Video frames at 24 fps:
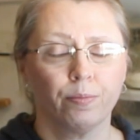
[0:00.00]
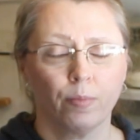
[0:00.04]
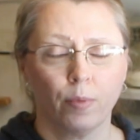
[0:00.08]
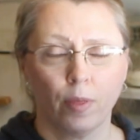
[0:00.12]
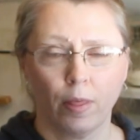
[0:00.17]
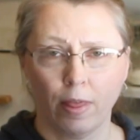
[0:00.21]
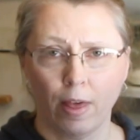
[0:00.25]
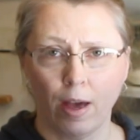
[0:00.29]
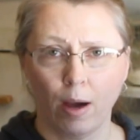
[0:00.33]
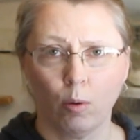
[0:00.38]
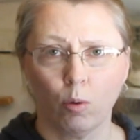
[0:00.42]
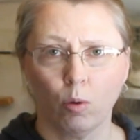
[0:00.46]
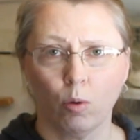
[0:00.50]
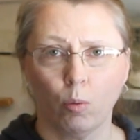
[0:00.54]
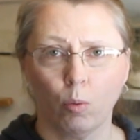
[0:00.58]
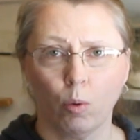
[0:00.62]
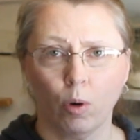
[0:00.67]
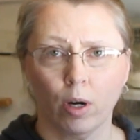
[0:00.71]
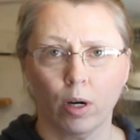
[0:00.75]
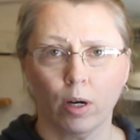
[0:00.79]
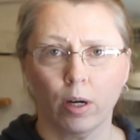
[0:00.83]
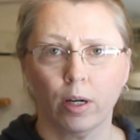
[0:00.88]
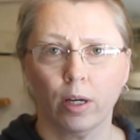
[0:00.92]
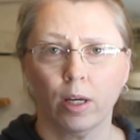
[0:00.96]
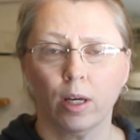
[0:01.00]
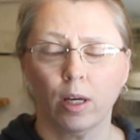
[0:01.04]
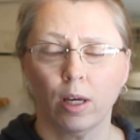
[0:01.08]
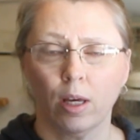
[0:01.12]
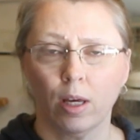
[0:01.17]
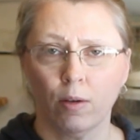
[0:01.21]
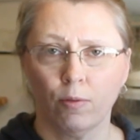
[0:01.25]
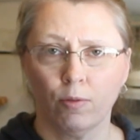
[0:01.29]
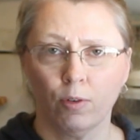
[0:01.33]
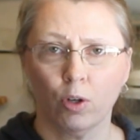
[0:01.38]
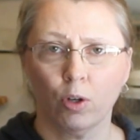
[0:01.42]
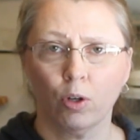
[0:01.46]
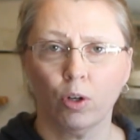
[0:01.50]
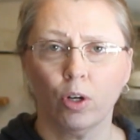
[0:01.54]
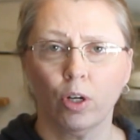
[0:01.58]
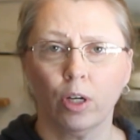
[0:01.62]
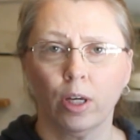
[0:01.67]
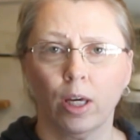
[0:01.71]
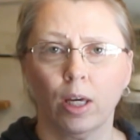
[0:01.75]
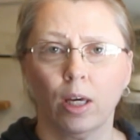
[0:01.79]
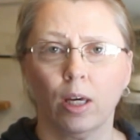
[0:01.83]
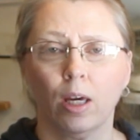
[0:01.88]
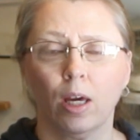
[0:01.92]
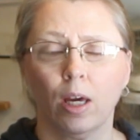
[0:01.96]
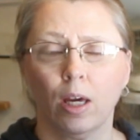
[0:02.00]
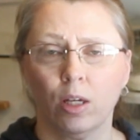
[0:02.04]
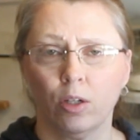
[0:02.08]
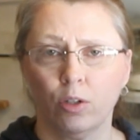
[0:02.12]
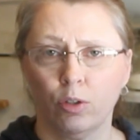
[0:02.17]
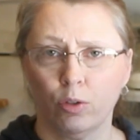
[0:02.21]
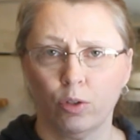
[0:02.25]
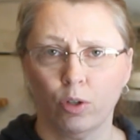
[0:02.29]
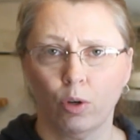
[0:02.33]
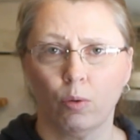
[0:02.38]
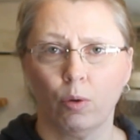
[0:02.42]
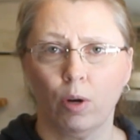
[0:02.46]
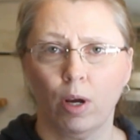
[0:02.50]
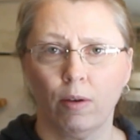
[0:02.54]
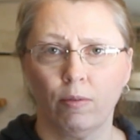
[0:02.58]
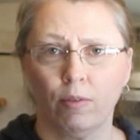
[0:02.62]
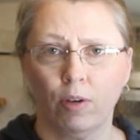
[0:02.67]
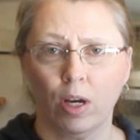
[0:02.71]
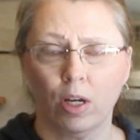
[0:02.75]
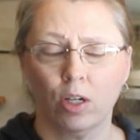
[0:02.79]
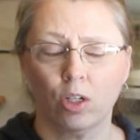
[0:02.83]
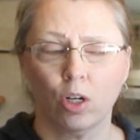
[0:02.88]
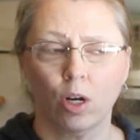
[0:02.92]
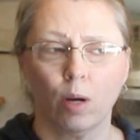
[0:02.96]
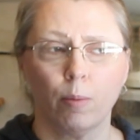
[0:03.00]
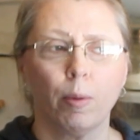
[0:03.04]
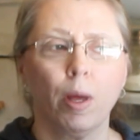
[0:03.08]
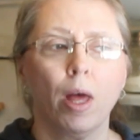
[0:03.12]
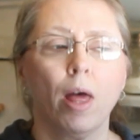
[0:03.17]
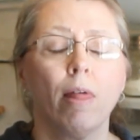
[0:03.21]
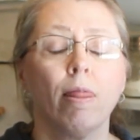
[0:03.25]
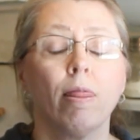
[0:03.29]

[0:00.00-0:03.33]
That will work if you're cooking and you don't have ketchup.